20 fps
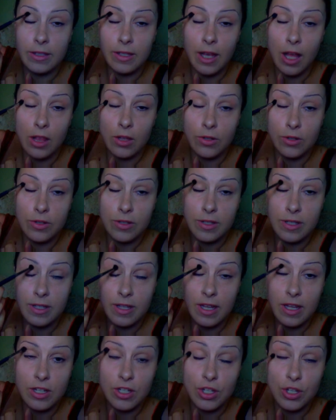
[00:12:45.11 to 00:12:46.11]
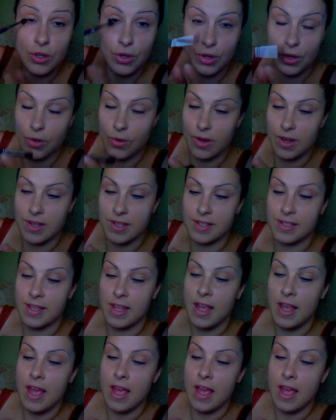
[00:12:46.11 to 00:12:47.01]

colors into your crease.